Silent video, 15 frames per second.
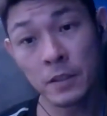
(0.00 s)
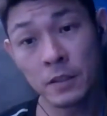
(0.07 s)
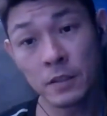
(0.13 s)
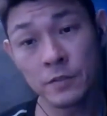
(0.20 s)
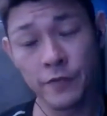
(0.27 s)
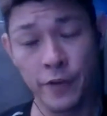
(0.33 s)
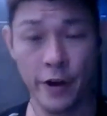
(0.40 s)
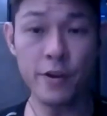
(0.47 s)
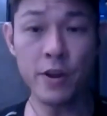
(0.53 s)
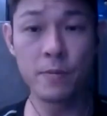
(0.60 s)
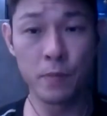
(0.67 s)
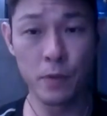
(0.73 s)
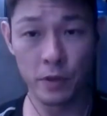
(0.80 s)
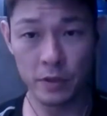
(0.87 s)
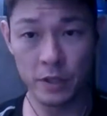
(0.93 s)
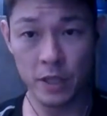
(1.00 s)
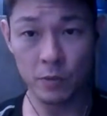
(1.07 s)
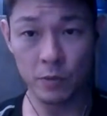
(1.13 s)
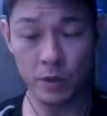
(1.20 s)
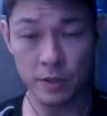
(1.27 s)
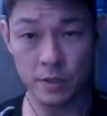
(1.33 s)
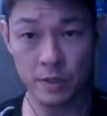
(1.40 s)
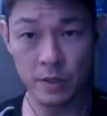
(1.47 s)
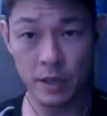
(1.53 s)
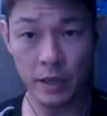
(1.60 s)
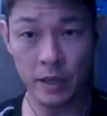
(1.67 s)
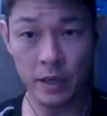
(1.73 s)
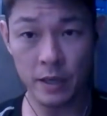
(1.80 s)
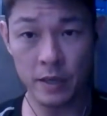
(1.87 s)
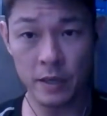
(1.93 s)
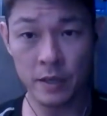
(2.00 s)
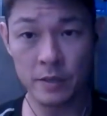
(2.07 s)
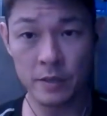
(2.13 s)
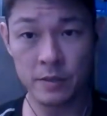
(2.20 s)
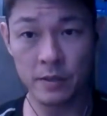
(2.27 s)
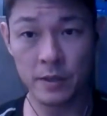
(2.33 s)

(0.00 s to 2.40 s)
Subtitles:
Very important, I would say. It's